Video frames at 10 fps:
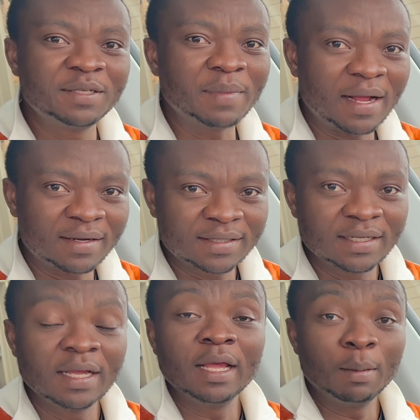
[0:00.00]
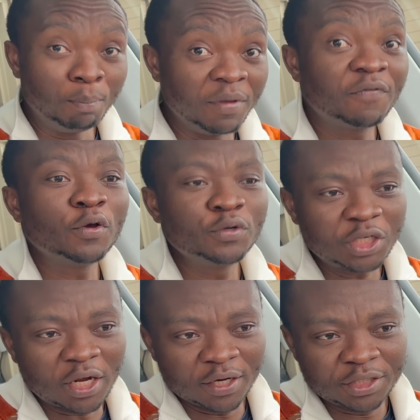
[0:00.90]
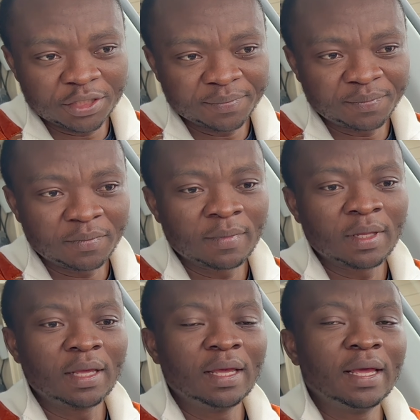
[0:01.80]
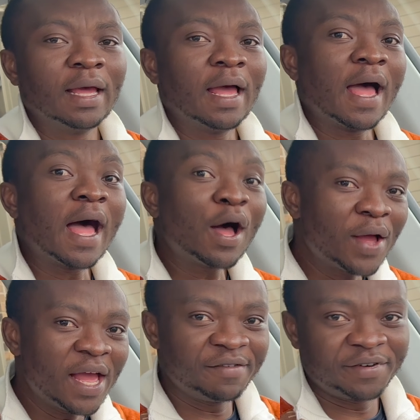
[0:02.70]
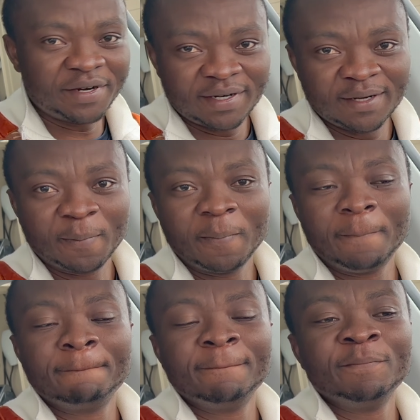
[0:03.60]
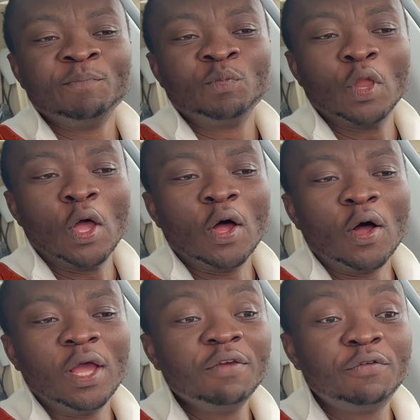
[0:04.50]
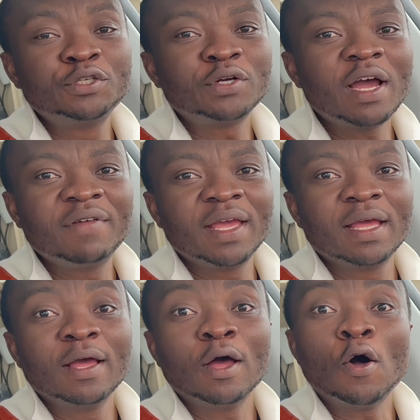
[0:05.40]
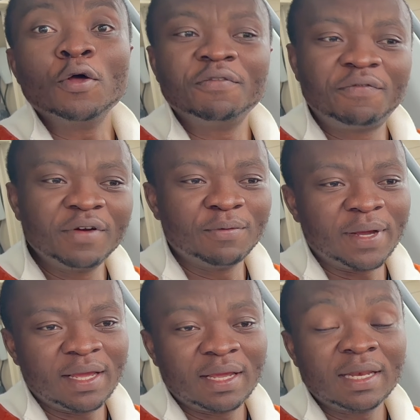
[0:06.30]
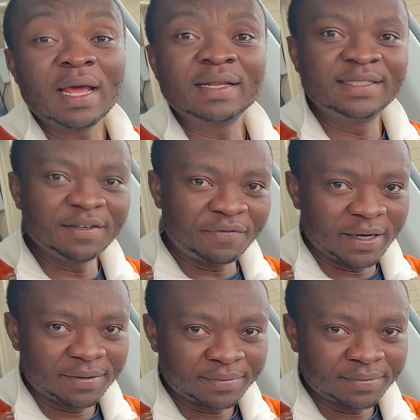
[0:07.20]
miles before you charge. However, if you're driving on the freeway, that is different.